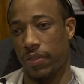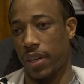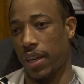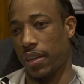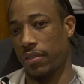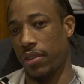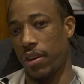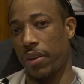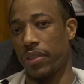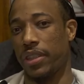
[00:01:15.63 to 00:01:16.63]
Feel like
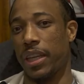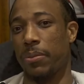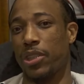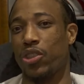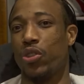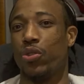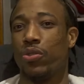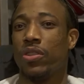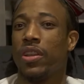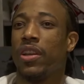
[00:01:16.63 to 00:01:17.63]
every team is
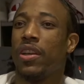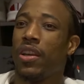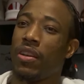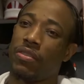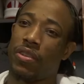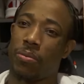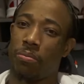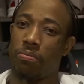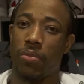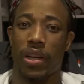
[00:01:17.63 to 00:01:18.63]
due for a
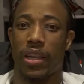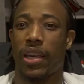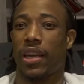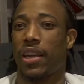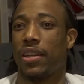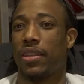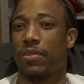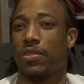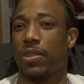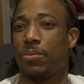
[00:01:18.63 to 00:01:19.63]
butt kicking
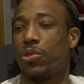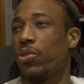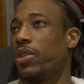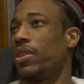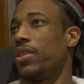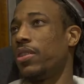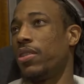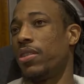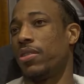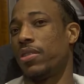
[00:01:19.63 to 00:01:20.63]
of some sort.
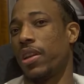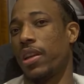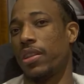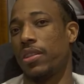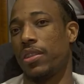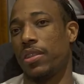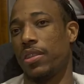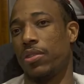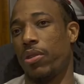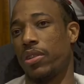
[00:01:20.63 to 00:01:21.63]

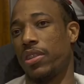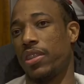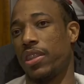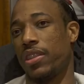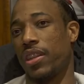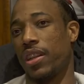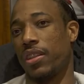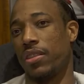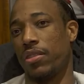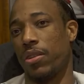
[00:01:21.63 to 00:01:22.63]
Throughout the season,
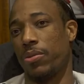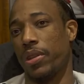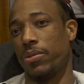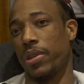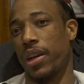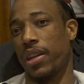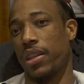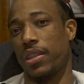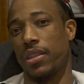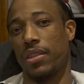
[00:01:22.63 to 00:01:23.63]
and we got
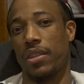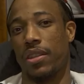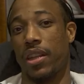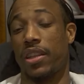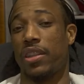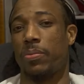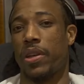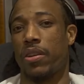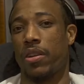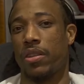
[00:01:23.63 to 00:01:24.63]
to let this
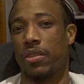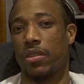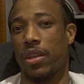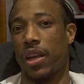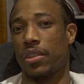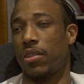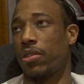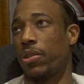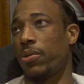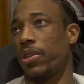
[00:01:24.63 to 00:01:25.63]
be our last and
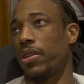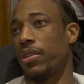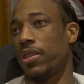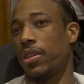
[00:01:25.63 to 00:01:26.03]
only one.